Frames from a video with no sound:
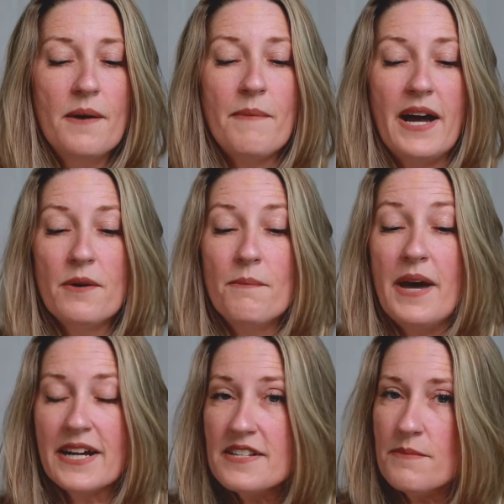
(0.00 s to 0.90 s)

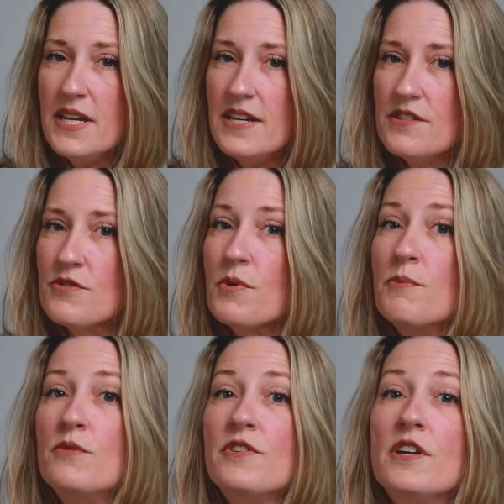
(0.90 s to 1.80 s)
Myomectomy is
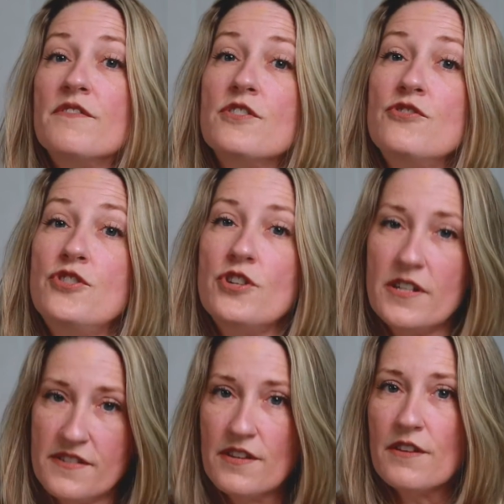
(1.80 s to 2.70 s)
removal of
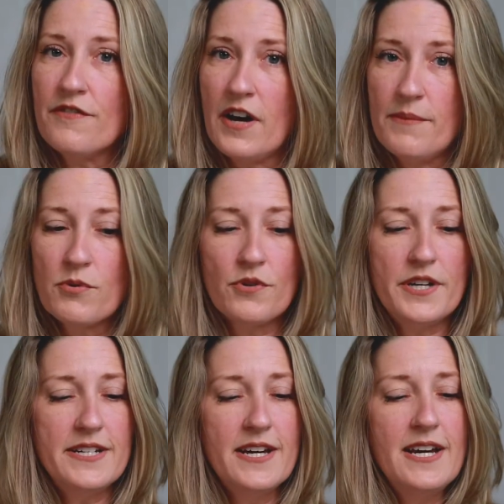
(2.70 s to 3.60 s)
just the fibroid.